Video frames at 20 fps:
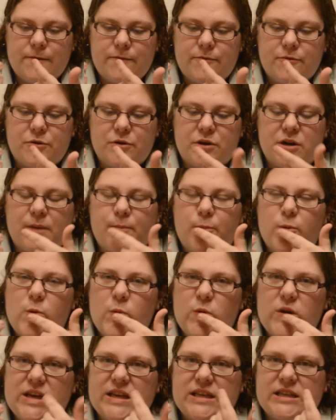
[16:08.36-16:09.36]
For a couple
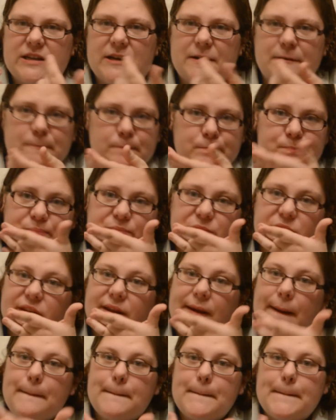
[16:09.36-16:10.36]
of weeks now.
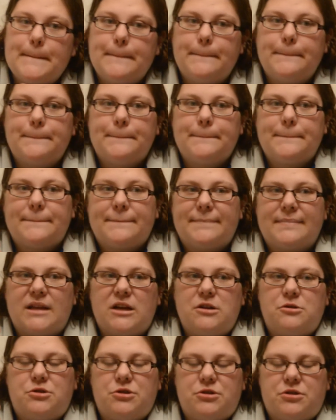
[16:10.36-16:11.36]

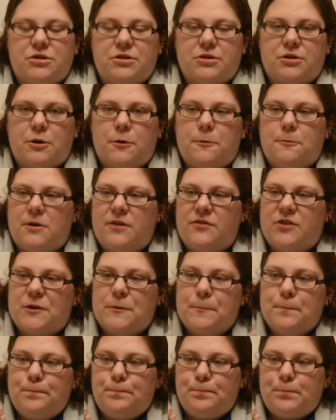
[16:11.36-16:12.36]
Due to the cold
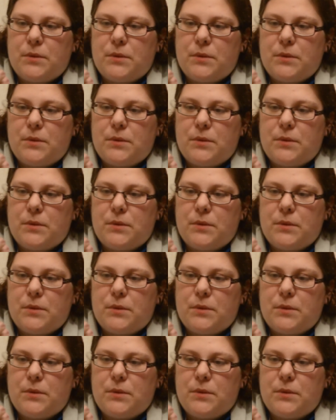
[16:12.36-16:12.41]
weather.